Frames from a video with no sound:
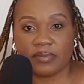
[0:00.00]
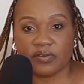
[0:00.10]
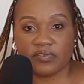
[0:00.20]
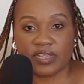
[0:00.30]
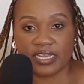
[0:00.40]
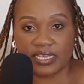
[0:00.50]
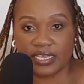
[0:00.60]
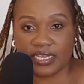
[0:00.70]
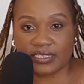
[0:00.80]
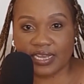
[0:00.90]
But over the
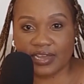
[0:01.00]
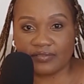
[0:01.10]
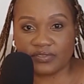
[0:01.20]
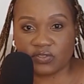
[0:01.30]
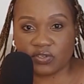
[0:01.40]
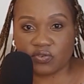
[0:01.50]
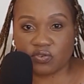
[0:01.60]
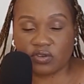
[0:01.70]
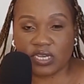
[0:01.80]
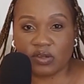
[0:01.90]
years, I have
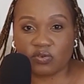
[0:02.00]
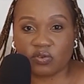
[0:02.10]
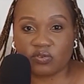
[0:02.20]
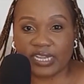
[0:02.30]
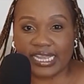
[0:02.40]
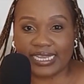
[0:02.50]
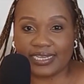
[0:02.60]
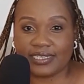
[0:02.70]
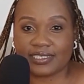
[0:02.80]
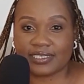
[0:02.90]
zeroed down on
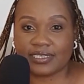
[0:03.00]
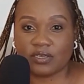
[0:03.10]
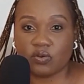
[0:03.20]
eight